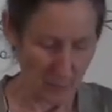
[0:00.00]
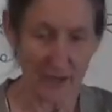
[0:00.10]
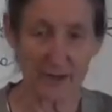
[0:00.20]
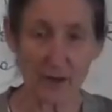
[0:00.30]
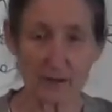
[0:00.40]

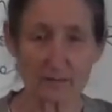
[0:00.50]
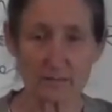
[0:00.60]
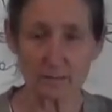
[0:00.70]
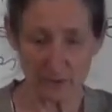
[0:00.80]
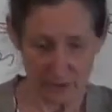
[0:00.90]
Why not?
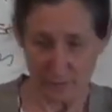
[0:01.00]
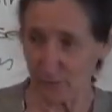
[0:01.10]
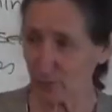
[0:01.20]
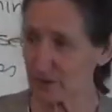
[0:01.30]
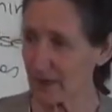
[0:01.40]
Well, the
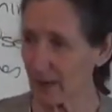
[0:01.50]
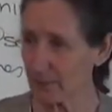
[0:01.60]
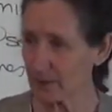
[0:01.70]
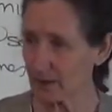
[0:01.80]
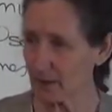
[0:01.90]
foot was
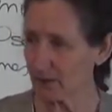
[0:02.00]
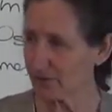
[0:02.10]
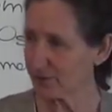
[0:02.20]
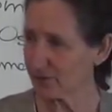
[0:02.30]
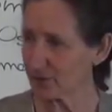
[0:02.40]
happy.
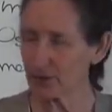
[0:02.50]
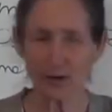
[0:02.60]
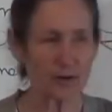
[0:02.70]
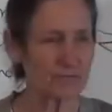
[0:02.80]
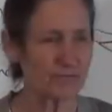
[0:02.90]
If the foot
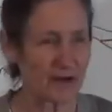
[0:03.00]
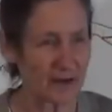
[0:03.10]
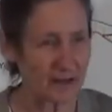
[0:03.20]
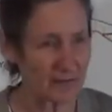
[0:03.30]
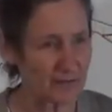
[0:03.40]
got
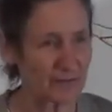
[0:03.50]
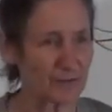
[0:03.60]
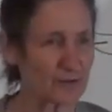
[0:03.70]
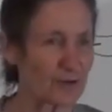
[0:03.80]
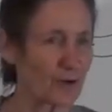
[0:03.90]
red, if the
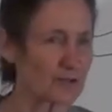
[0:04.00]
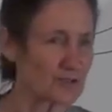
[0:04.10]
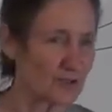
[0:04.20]
foot got